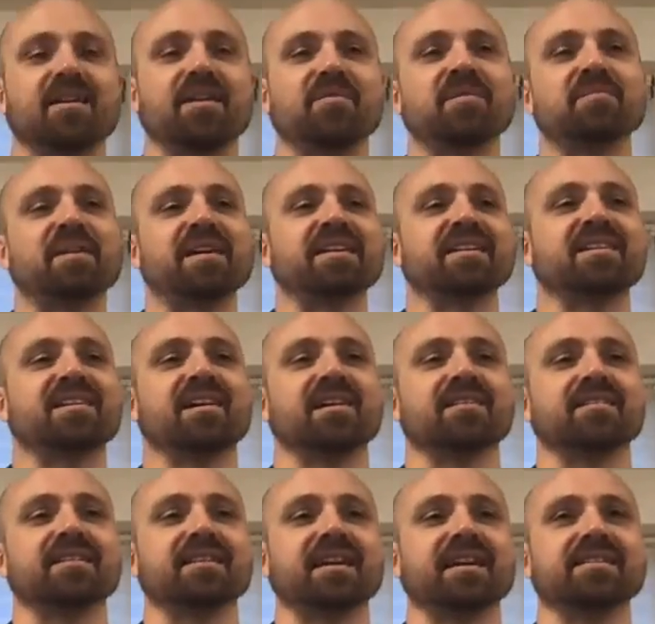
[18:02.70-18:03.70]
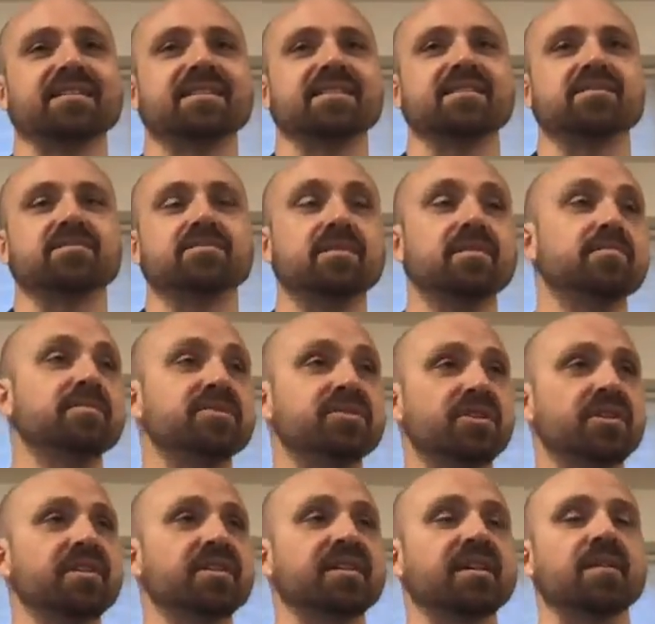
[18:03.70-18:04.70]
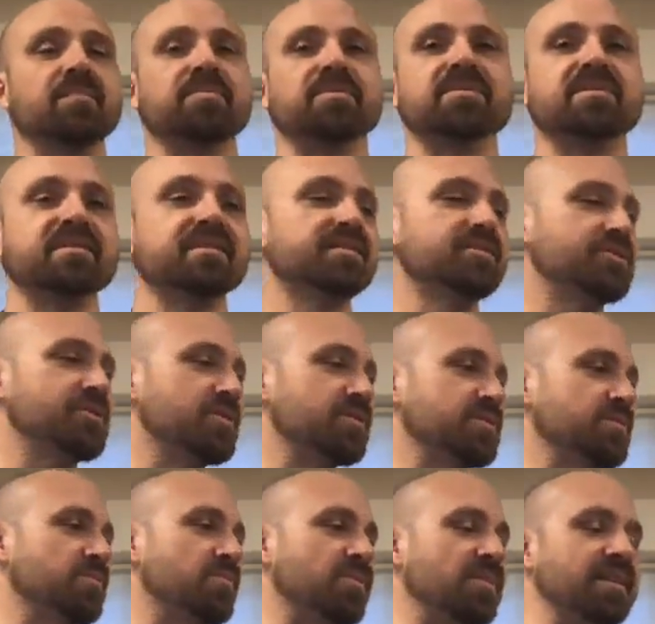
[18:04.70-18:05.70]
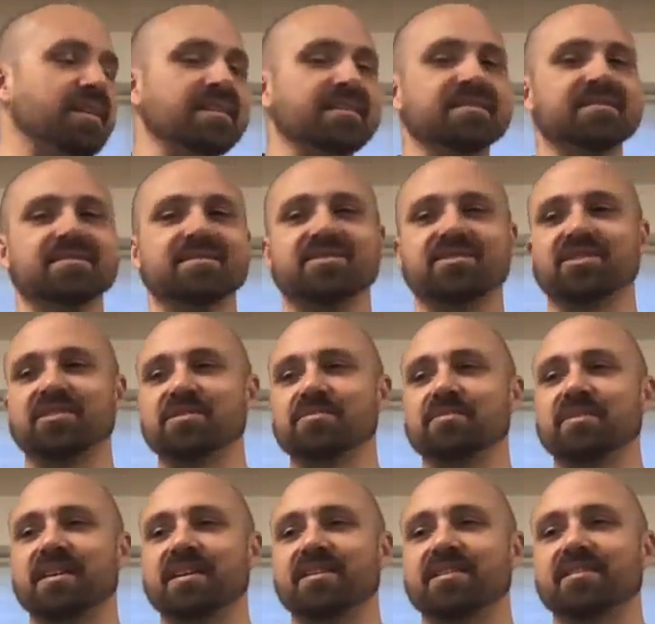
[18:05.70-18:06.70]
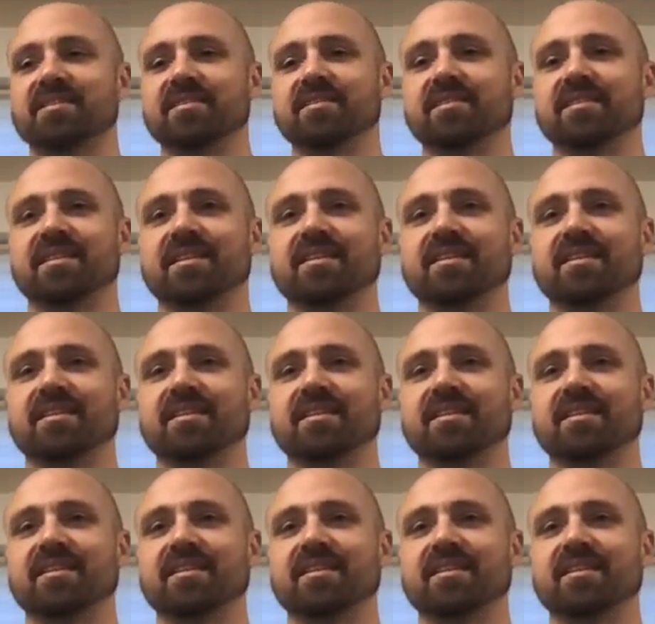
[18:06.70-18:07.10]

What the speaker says: want to buy a car." The guy says, "Well, let me show you a couple." Shows him one, shows him the other.